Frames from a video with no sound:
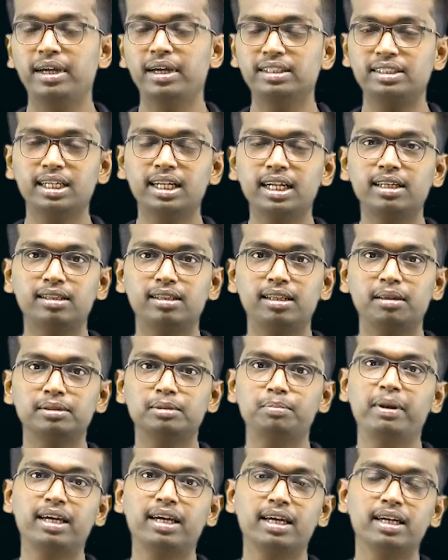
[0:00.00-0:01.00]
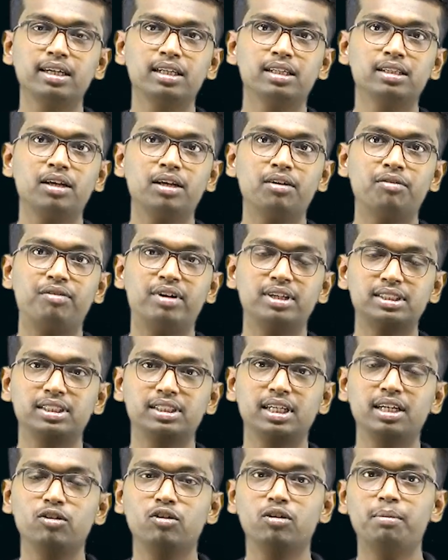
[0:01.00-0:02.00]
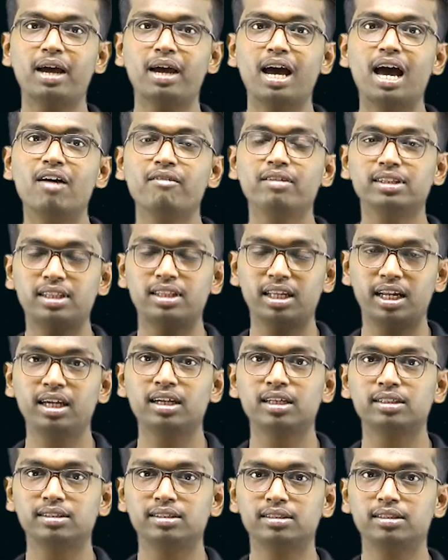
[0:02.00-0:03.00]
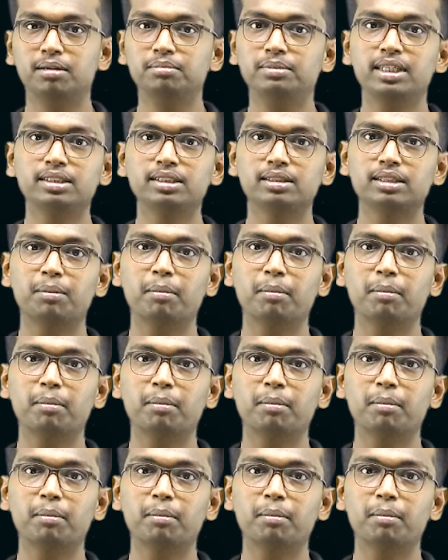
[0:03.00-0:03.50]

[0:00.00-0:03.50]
Basically speaking, in the first year you will be having three subjects: